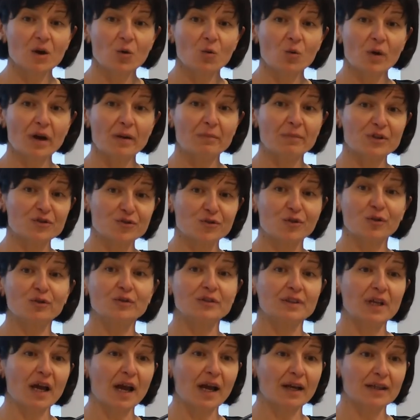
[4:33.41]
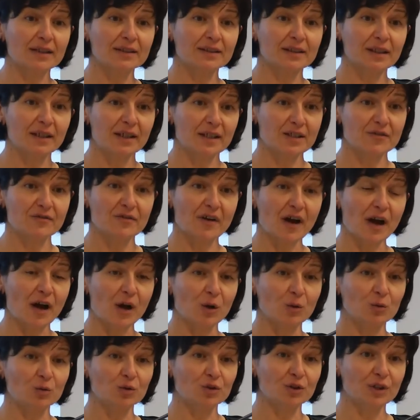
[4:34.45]
where misconduct is
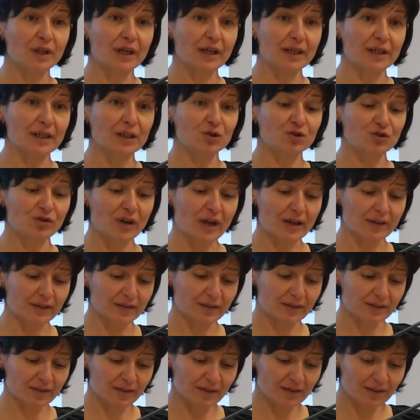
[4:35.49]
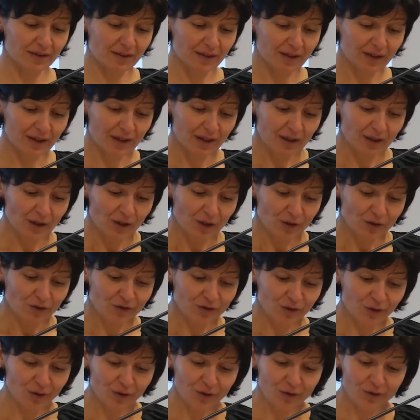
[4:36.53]
found and addressed.
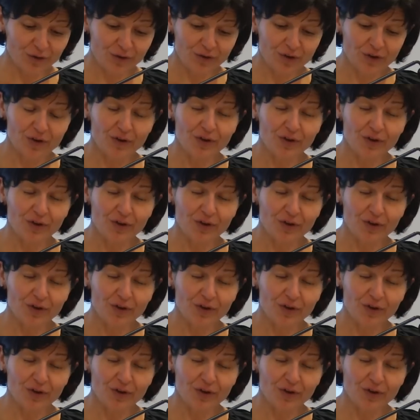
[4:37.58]
So